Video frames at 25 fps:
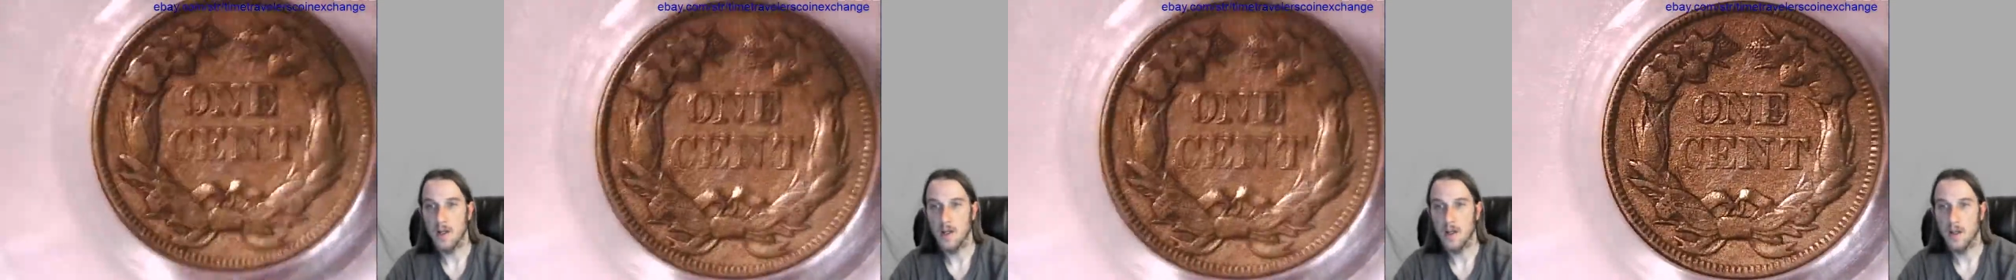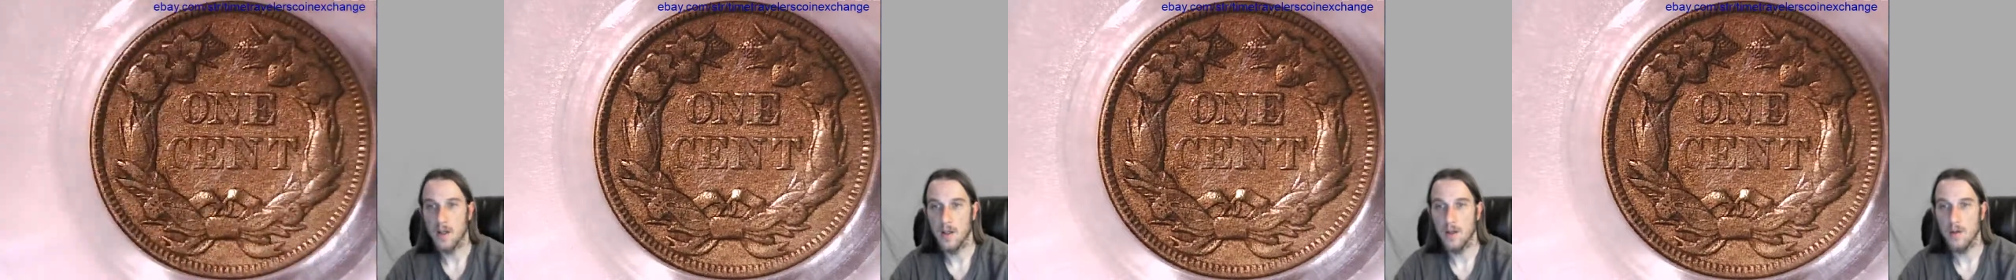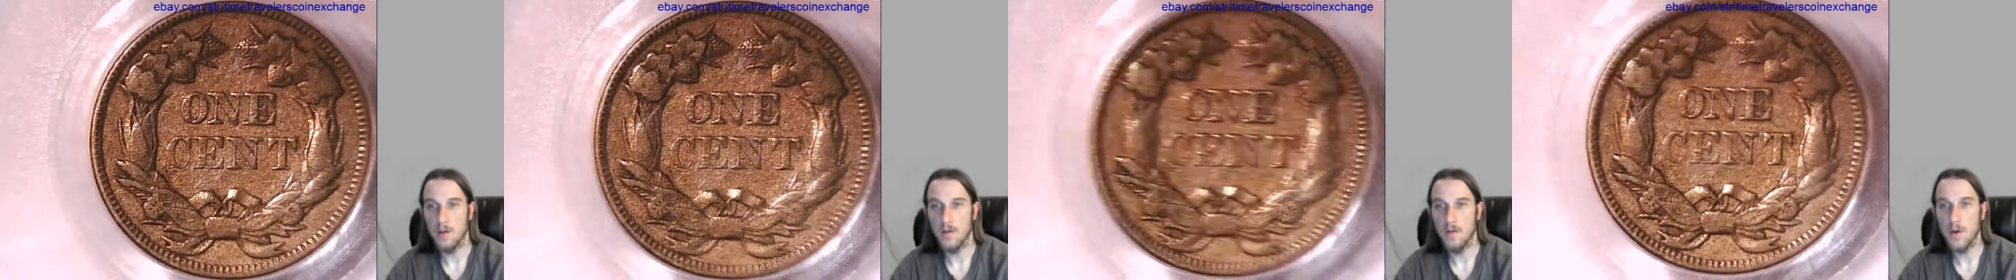
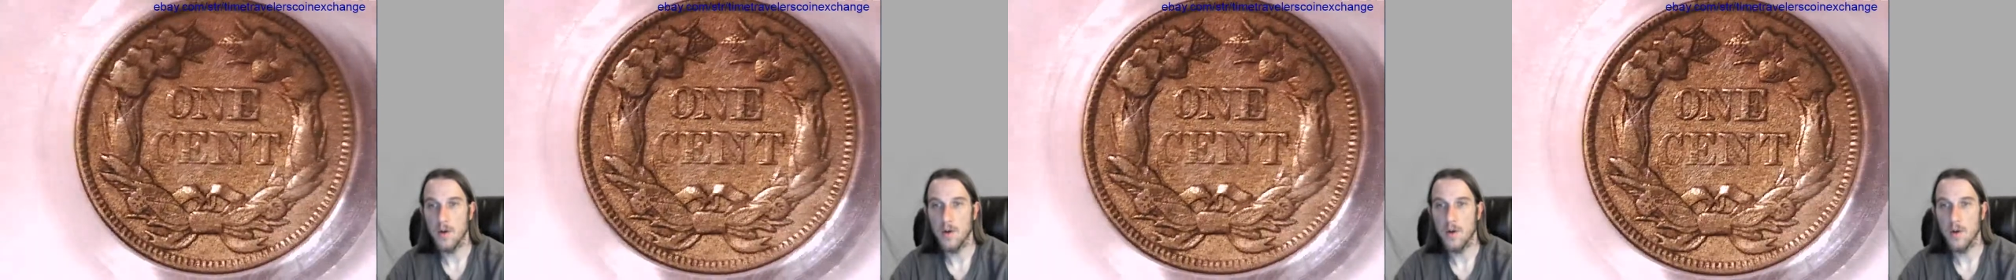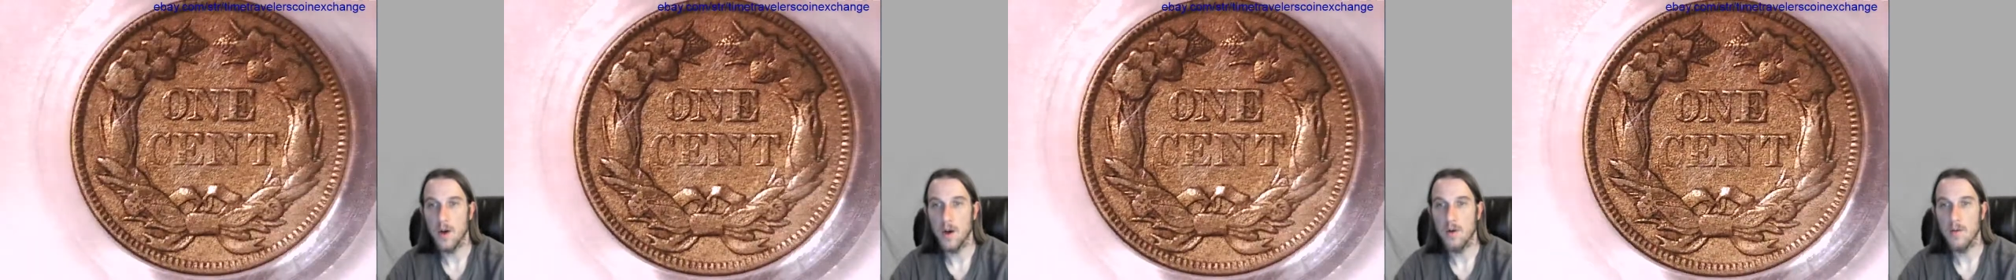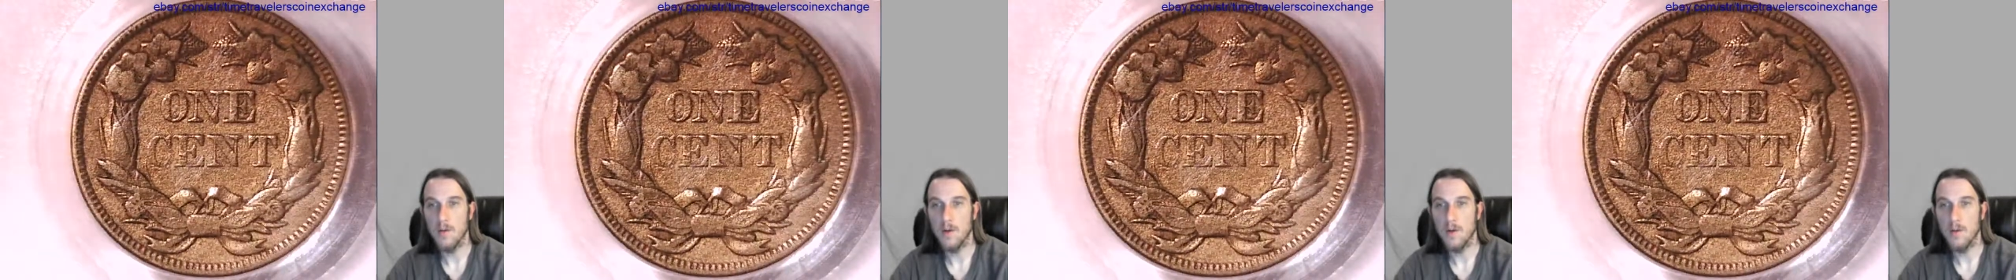If you
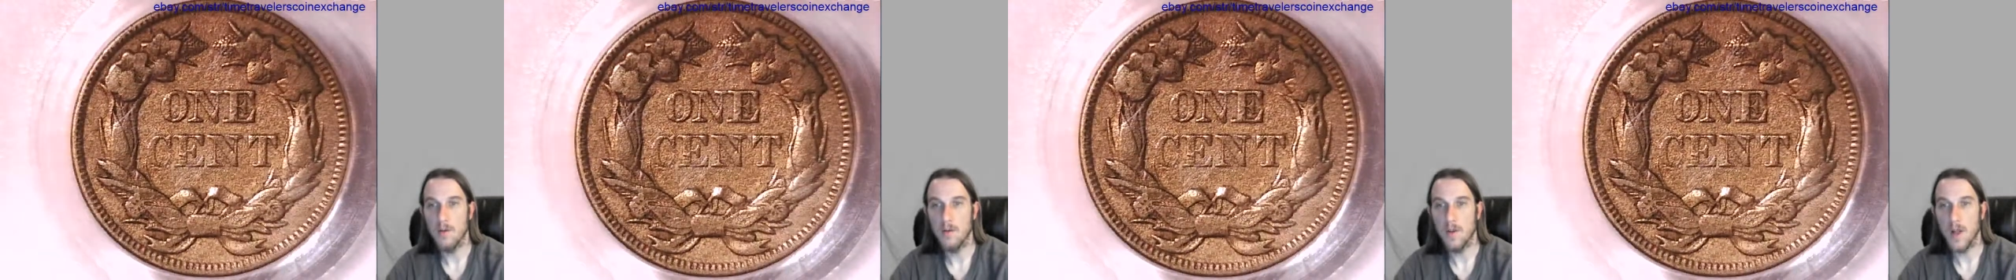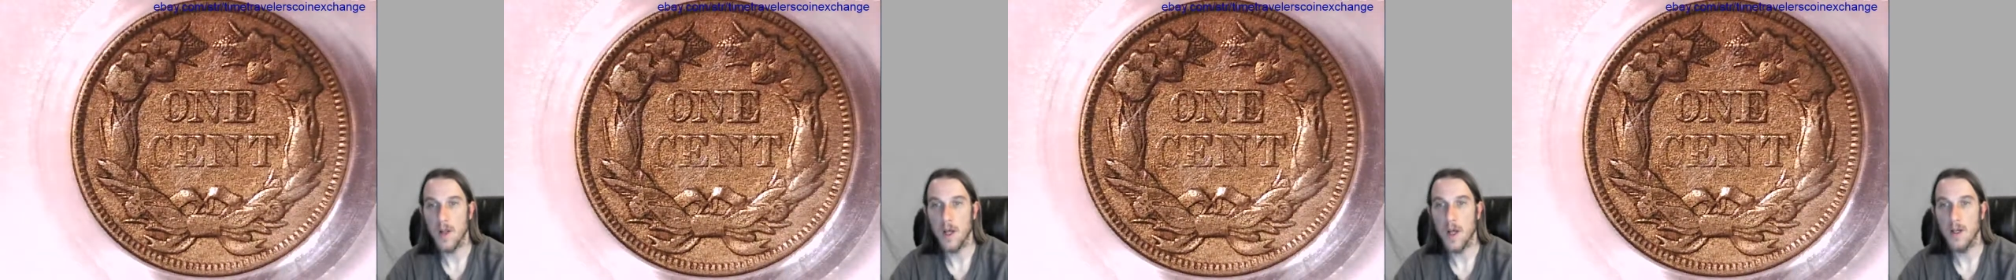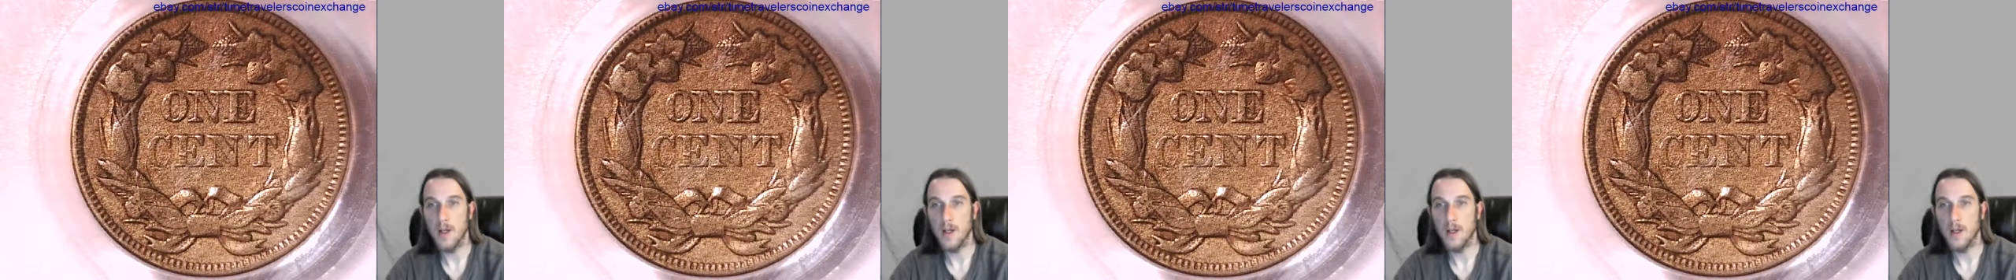have a
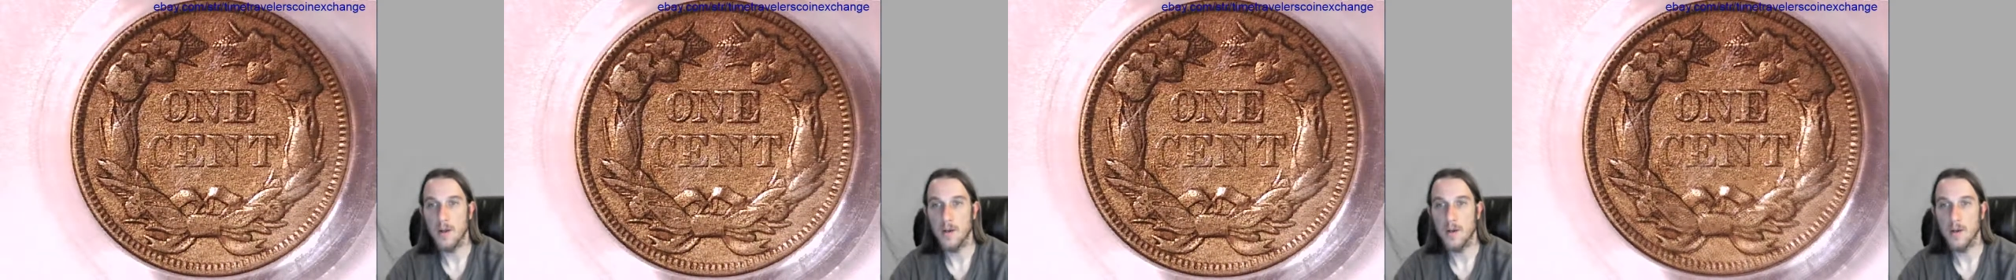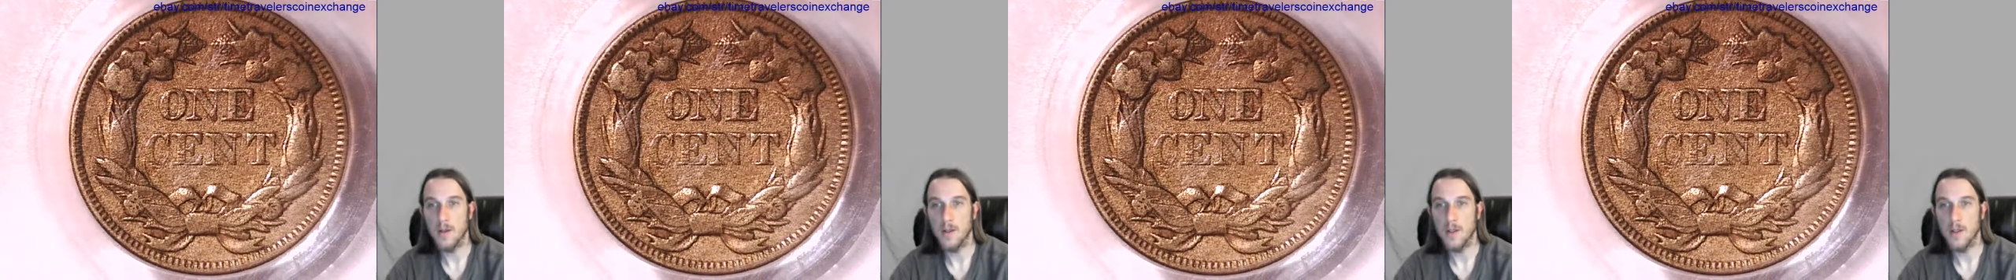flying eagle